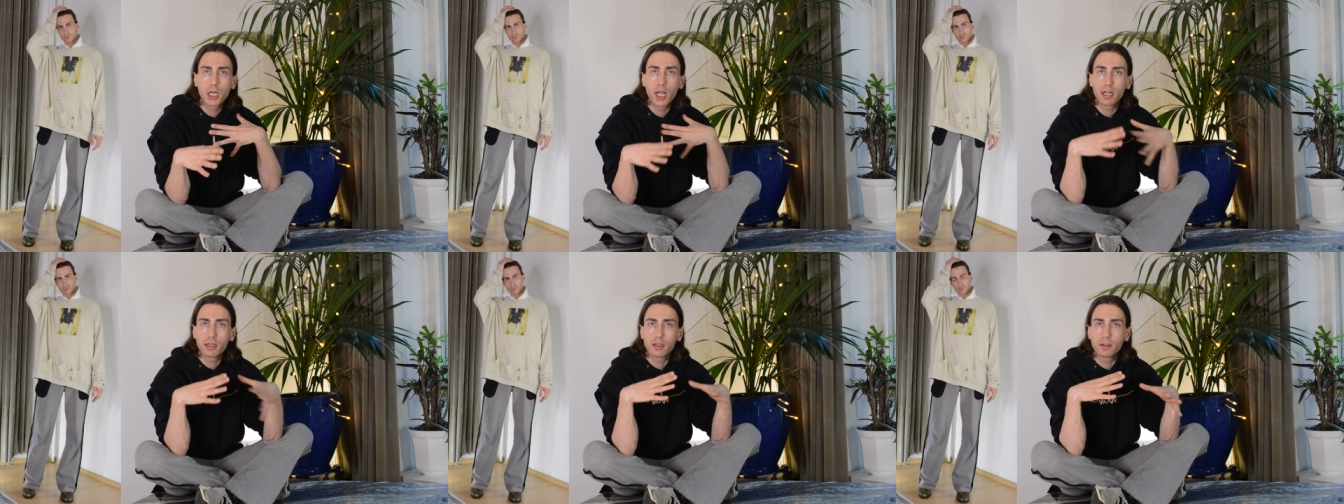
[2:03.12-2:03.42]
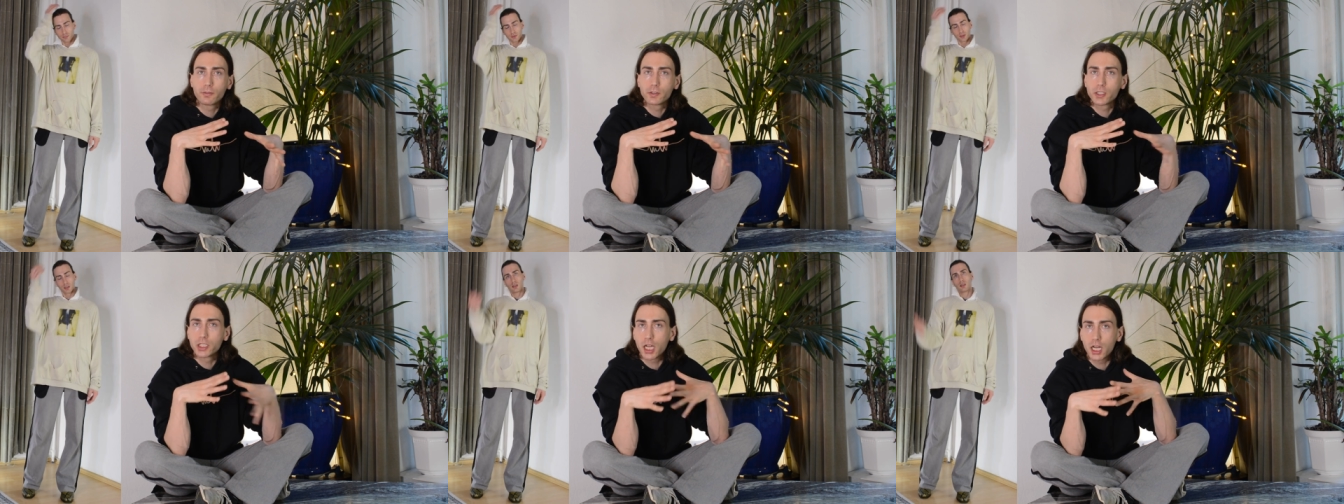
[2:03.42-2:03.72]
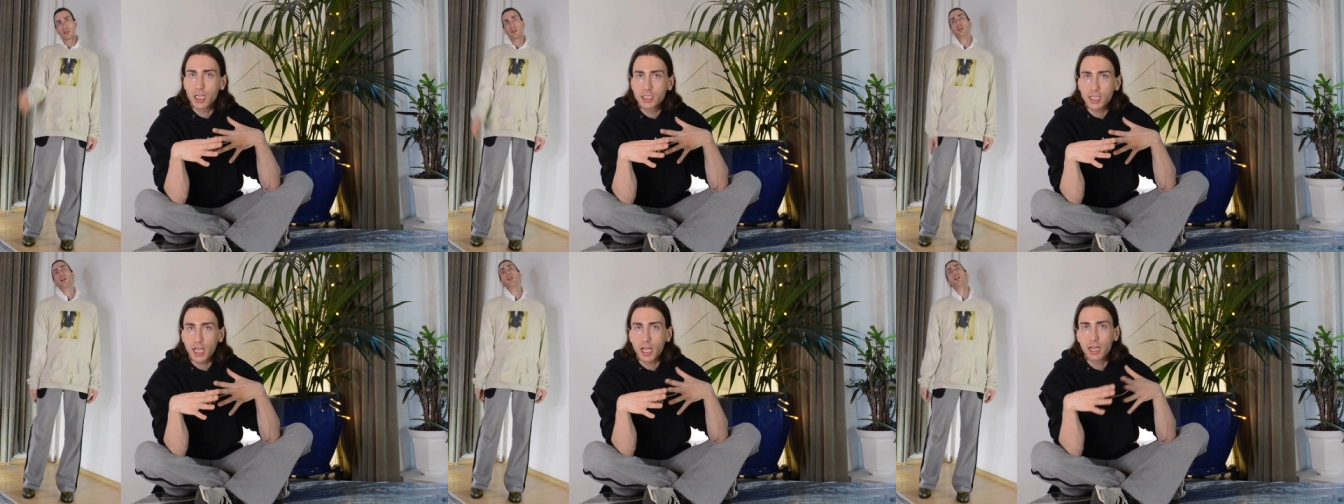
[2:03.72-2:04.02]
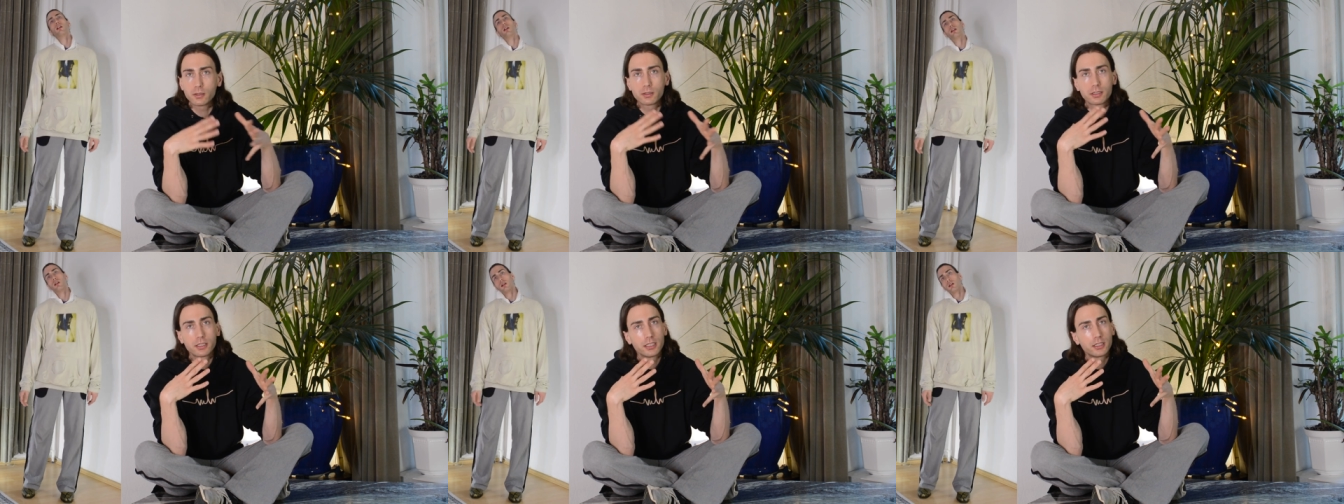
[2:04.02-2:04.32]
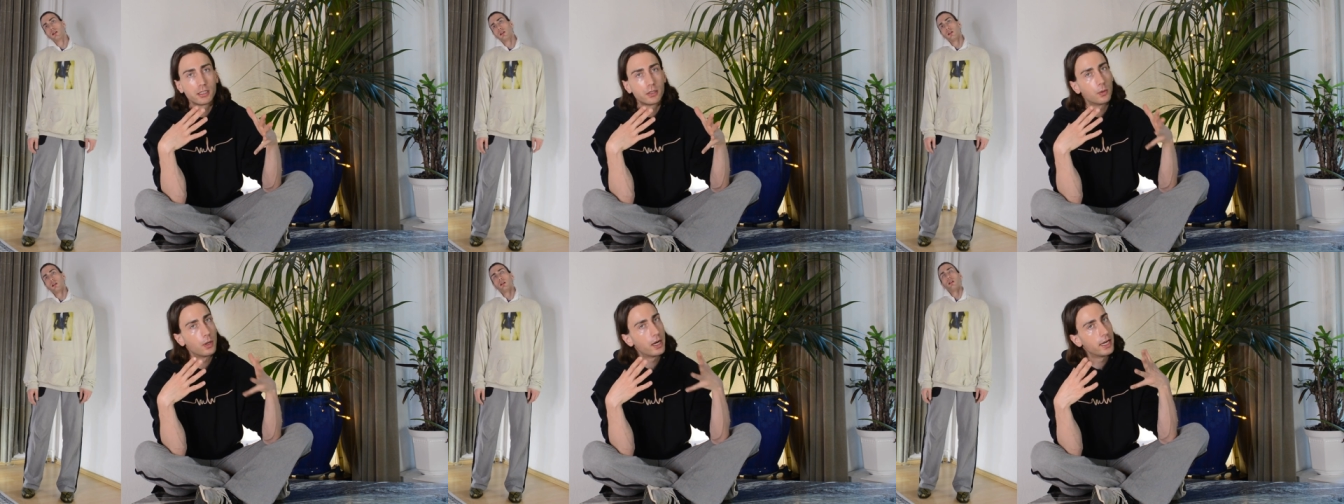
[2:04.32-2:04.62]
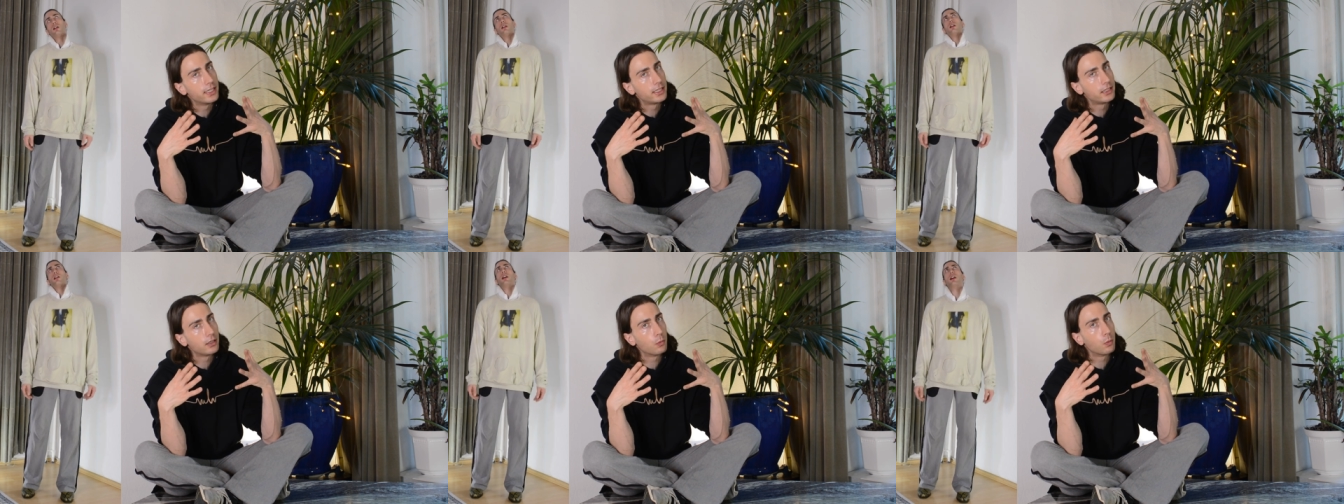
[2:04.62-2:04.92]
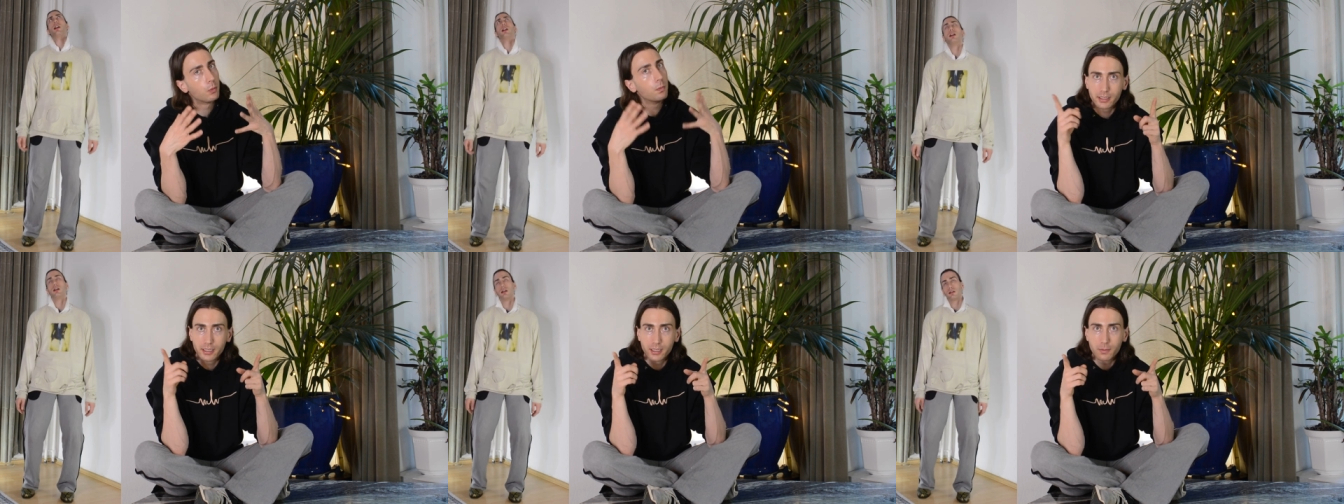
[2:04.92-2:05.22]
kind of cutout
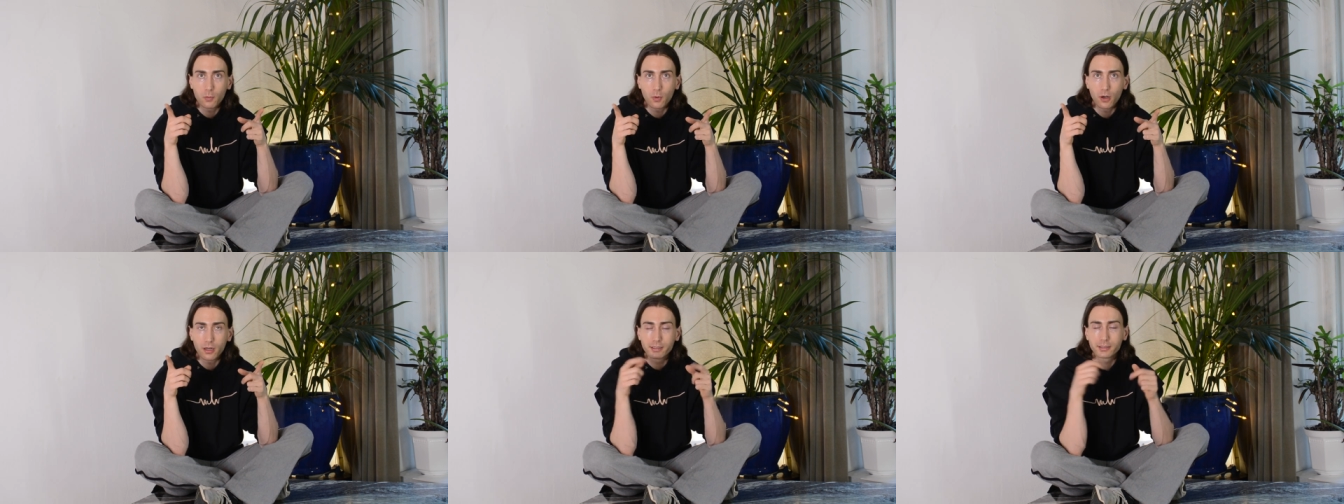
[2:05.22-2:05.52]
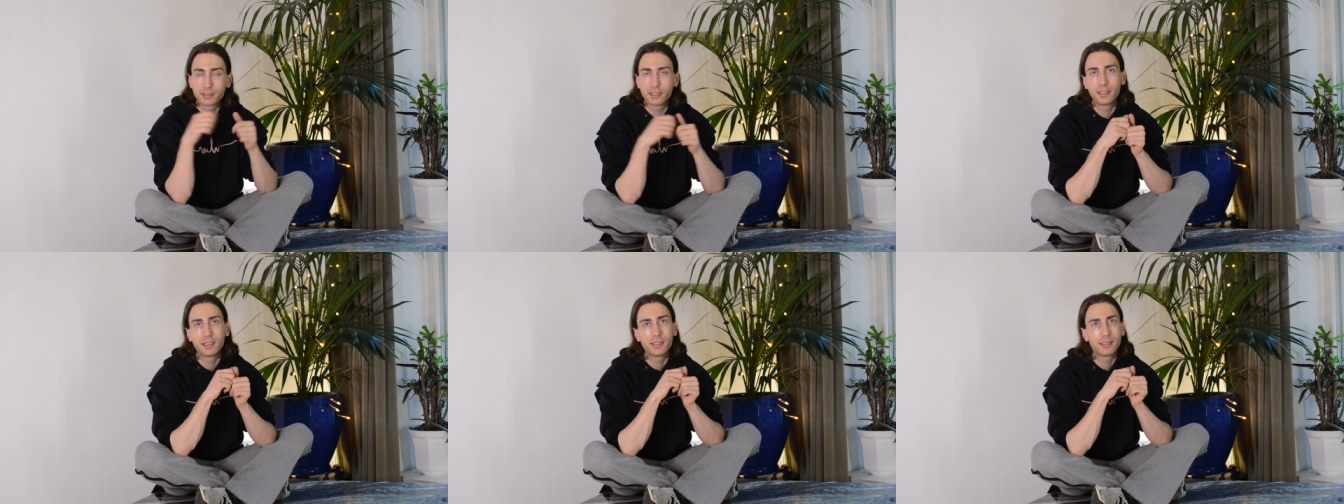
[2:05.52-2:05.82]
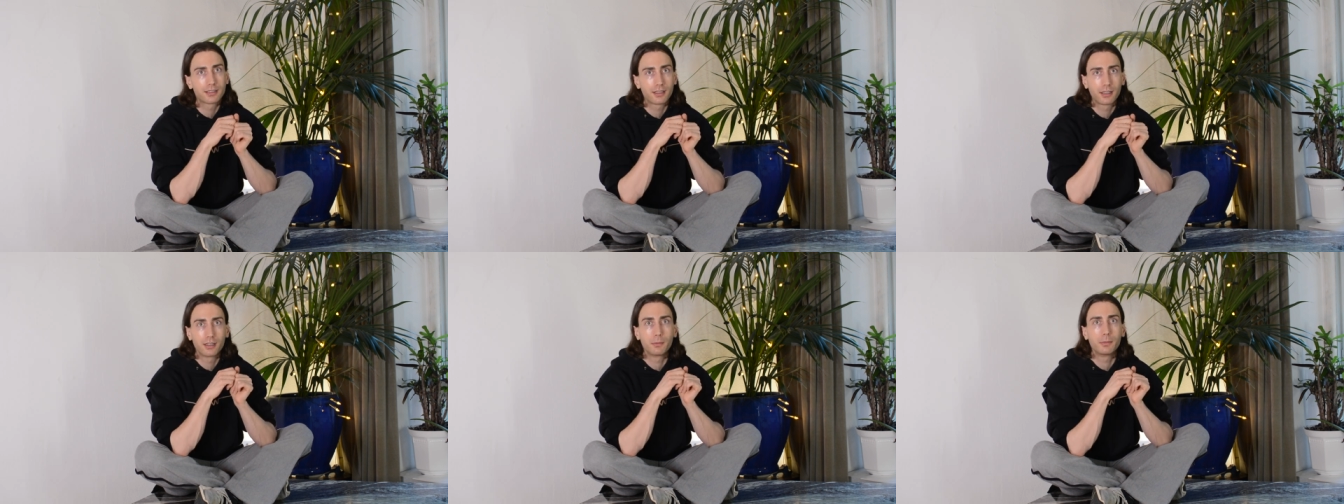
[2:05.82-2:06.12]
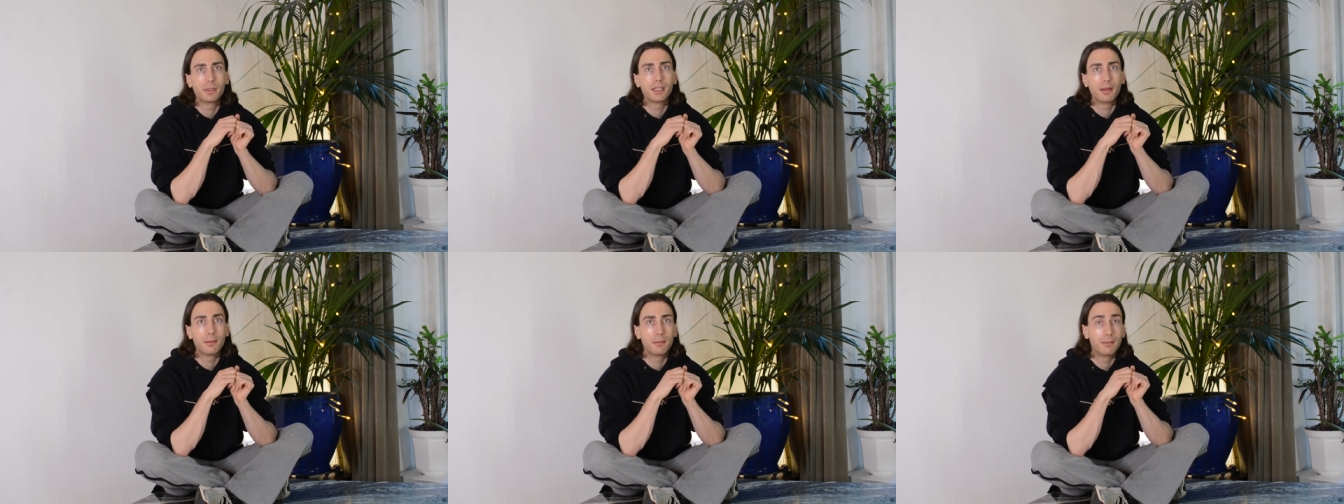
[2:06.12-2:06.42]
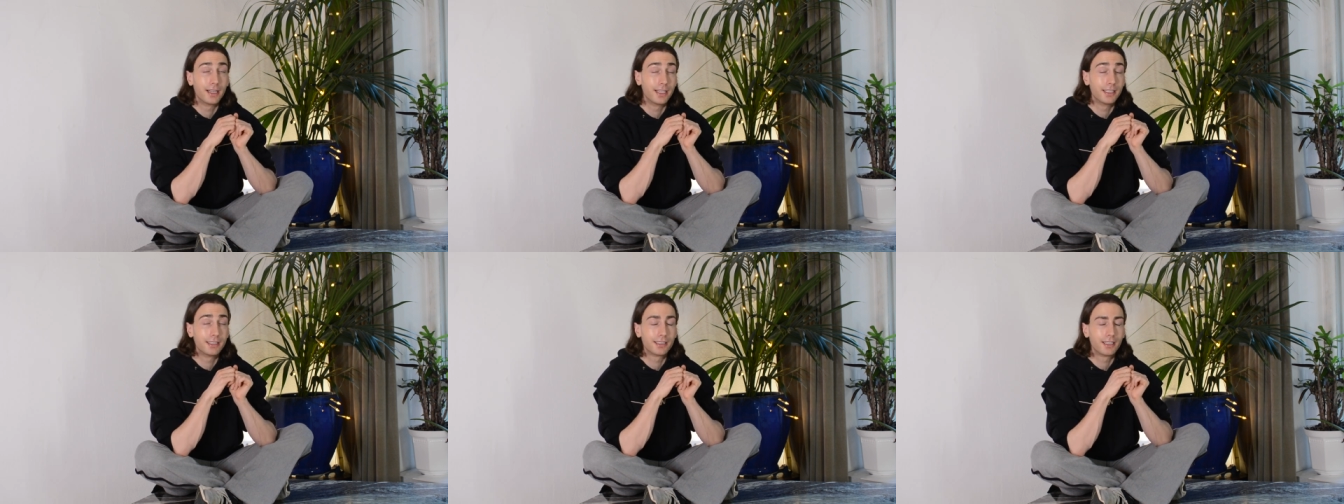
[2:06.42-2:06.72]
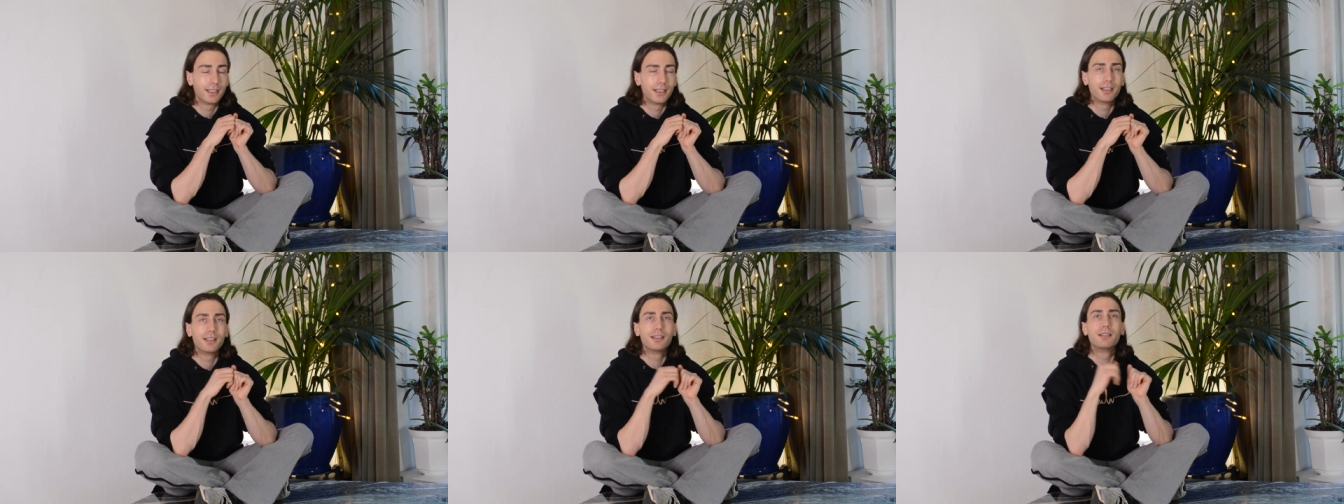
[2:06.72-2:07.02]
situation, keep watching, it's gonna be amazing.